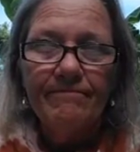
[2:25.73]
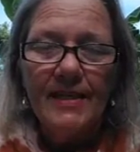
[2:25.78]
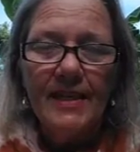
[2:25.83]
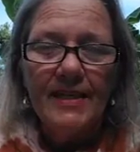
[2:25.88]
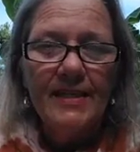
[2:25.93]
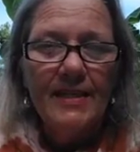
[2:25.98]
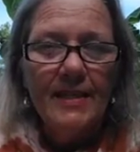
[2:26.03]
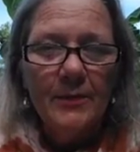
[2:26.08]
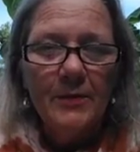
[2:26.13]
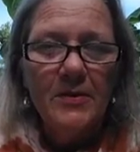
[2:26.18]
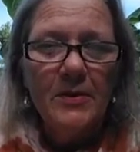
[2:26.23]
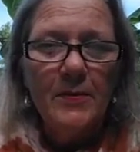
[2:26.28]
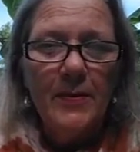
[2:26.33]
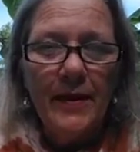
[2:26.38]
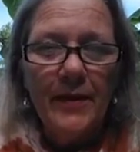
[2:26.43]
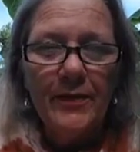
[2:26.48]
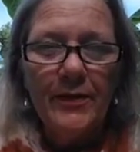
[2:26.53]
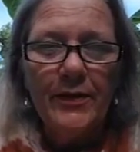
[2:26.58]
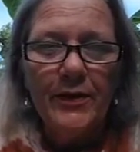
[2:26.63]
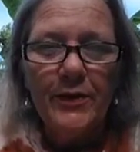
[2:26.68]
I think he was
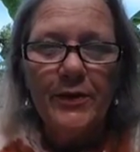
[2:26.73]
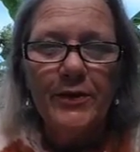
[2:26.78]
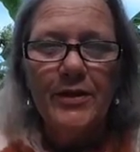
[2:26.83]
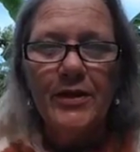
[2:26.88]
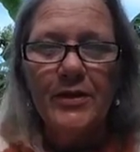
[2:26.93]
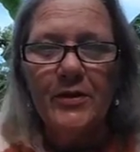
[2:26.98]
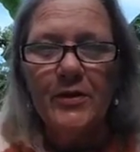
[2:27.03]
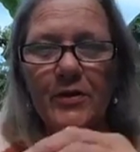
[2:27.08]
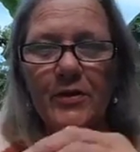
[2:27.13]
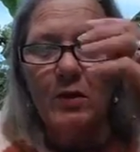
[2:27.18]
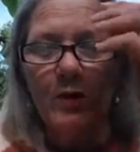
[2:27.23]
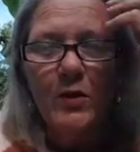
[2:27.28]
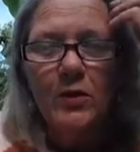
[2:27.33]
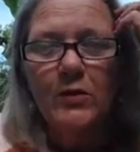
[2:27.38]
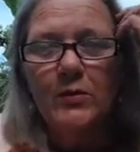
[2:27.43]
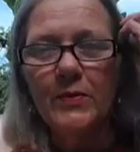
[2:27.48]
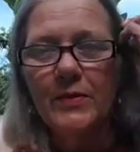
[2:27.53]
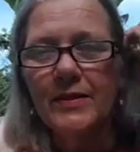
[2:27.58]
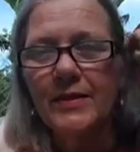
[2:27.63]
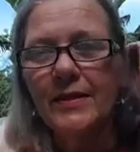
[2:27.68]
about 30 years
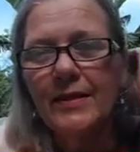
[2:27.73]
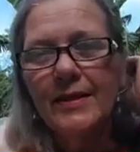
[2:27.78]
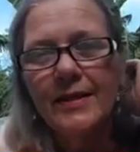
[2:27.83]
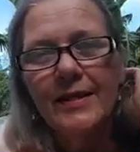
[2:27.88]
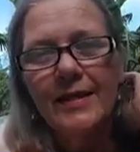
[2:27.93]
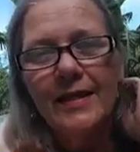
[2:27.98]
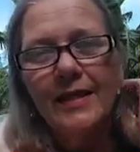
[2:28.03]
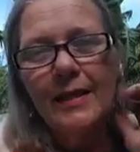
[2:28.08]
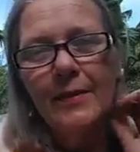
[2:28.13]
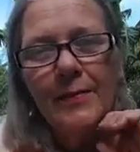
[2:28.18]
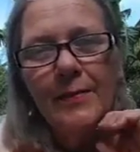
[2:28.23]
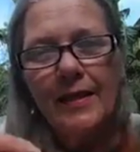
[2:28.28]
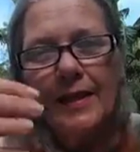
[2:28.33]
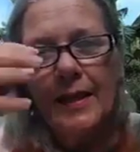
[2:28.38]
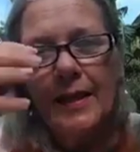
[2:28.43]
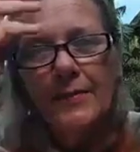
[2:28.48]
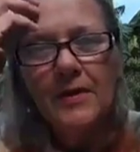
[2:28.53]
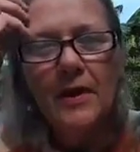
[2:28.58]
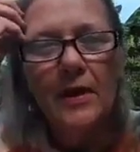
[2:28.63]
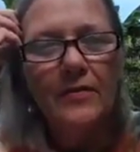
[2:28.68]
old when he
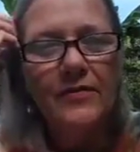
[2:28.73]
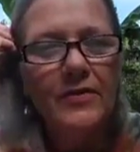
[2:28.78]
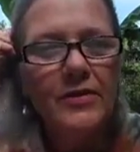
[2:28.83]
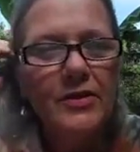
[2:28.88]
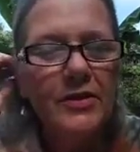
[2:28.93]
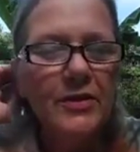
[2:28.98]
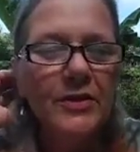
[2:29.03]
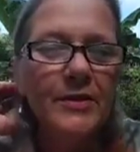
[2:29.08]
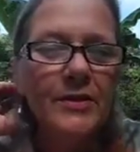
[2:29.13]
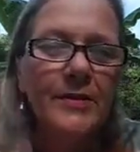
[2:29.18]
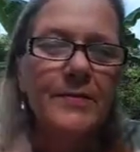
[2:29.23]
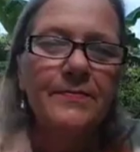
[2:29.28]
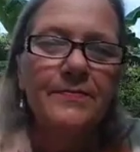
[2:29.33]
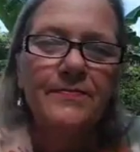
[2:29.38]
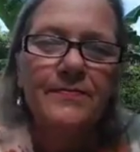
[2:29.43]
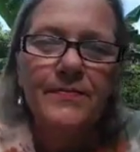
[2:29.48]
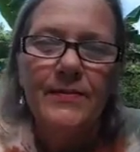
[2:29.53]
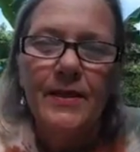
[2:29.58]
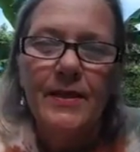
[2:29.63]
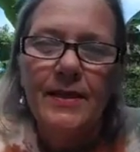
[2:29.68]
became an officer and
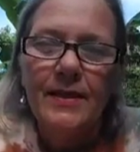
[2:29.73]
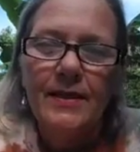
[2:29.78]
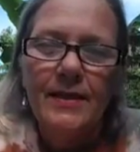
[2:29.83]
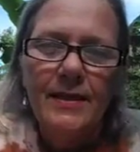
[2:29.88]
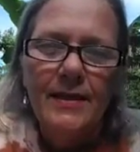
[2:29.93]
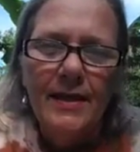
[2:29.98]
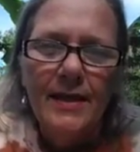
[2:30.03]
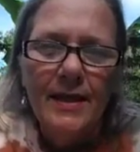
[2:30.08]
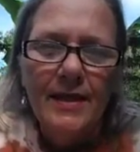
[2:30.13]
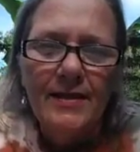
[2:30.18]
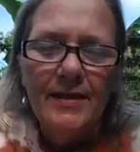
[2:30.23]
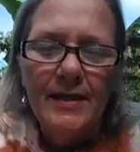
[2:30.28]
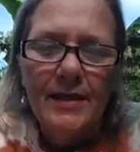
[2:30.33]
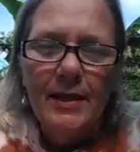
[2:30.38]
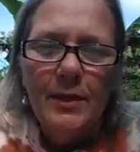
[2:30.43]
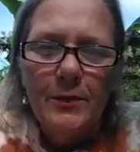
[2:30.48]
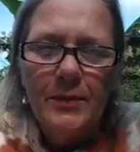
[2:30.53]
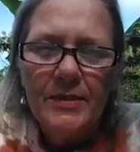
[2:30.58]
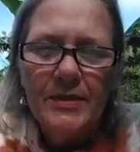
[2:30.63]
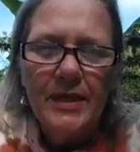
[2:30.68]
I think
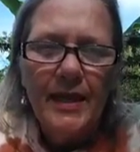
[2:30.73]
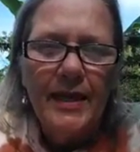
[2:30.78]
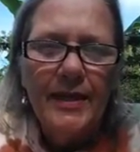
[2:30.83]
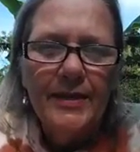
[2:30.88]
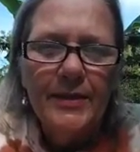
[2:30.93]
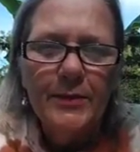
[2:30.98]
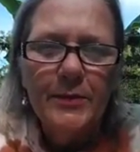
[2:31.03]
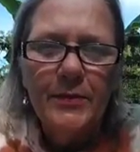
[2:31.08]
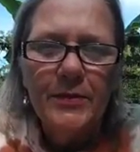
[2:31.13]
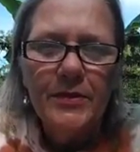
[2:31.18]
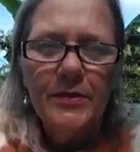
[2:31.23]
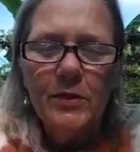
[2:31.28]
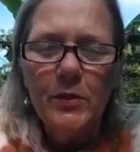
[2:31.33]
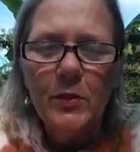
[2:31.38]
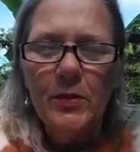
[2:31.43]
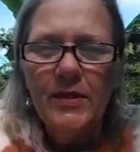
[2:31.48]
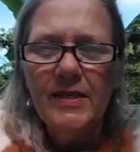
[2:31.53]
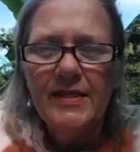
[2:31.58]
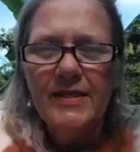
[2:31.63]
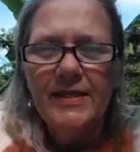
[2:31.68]
he retired with
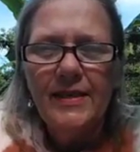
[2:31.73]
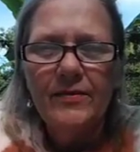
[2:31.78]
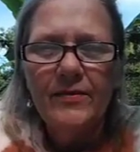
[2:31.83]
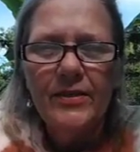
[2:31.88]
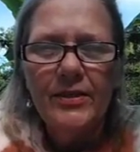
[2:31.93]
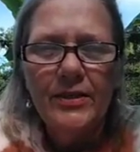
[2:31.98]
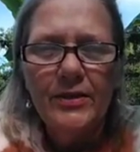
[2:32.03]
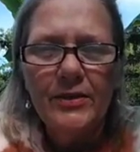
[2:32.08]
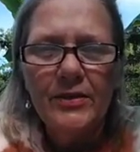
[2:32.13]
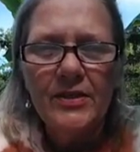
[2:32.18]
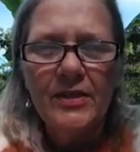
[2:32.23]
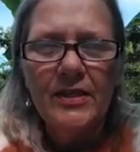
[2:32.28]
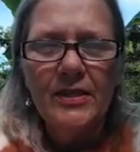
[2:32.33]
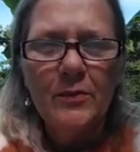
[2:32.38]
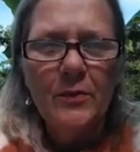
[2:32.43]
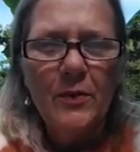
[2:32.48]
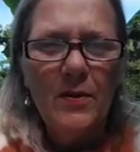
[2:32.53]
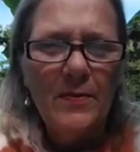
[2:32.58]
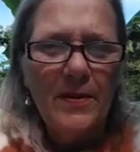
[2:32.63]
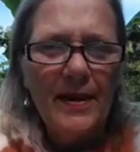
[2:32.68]
27 years and
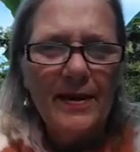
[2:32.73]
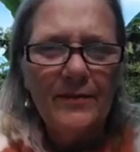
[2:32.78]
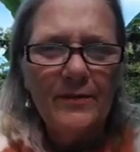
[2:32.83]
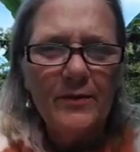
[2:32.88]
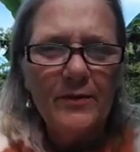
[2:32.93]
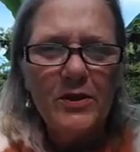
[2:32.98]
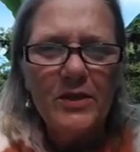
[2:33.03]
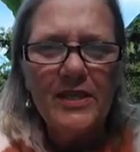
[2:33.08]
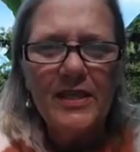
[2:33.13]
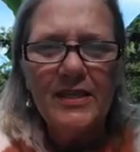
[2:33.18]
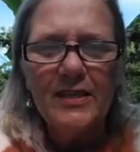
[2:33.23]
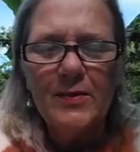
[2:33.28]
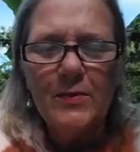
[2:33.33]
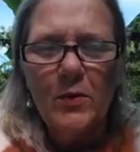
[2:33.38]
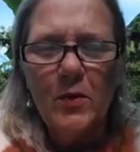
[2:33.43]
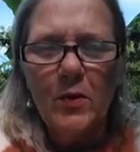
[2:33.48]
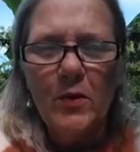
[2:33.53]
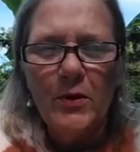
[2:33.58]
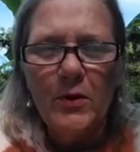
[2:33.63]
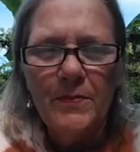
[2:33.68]
then went back for six
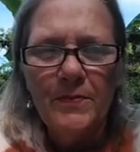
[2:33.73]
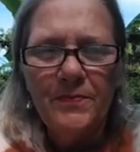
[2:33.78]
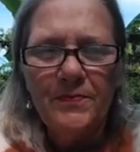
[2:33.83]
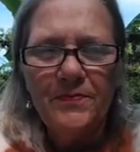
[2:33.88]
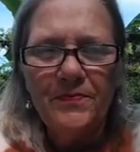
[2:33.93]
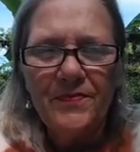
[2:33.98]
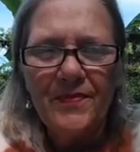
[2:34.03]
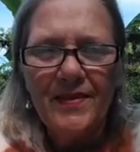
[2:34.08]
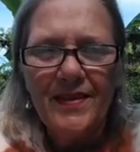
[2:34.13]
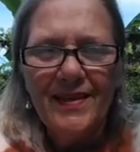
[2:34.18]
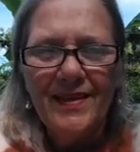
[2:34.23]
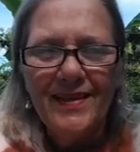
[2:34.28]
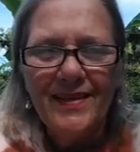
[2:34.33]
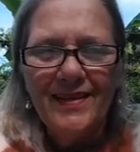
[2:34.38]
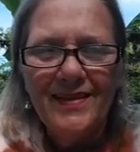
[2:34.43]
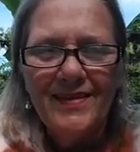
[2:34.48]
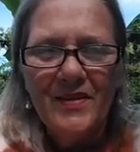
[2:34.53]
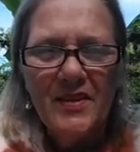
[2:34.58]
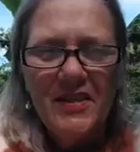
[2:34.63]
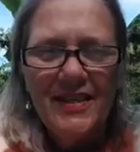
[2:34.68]
more.
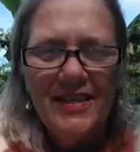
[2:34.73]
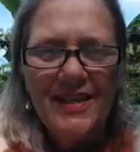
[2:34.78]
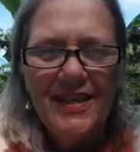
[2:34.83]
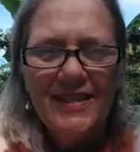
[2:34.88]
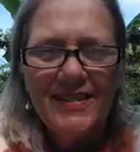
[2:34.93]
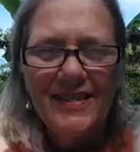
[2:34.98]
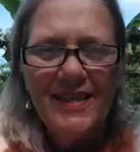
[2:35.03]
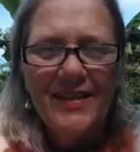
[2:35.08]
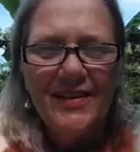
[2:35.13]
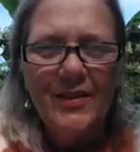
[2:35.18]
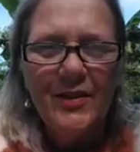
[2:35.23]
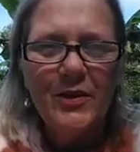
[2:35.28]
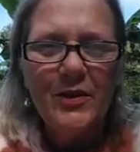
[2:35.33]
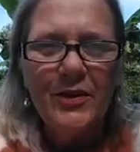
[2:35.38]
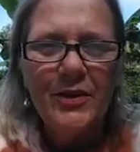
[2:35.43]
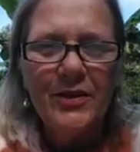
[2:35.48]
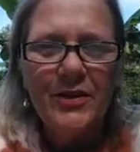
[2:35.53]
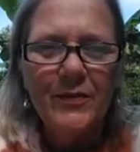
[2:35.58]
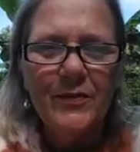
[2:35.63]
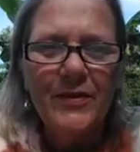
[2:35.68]
So I think he has like
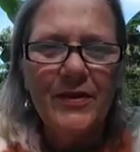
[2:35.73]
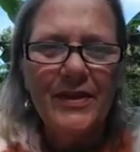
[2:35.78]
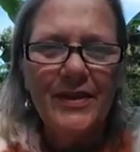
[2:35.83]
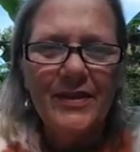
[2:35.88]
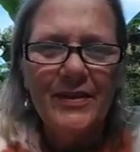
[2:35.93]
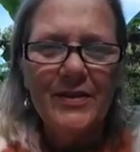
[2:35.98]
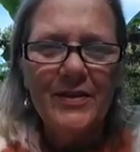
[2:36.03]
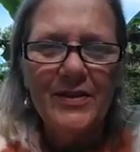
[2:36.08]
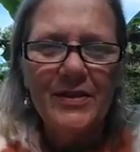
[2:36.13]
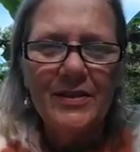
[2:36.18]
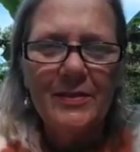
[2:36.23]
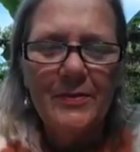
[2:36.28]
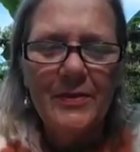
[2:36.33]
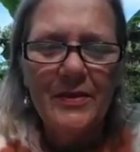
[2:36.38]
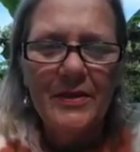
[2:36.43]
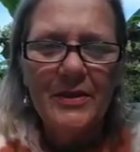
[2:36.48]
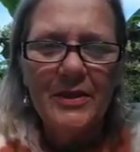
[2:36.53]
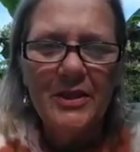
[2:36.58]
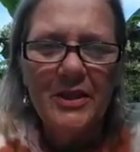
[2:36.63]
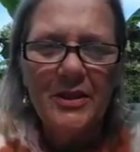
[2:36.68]
33 years in the
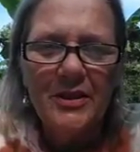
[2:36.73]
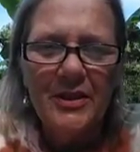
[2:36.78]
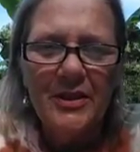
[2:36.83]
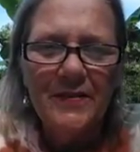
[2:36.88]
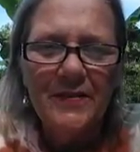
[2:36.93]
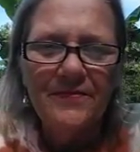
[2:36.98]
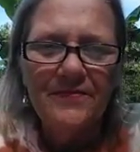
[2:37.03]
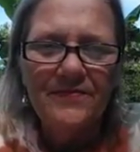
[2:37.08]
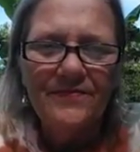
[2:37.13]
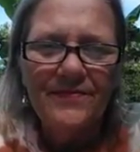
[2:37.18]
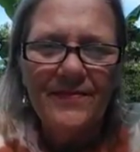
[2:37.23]
military.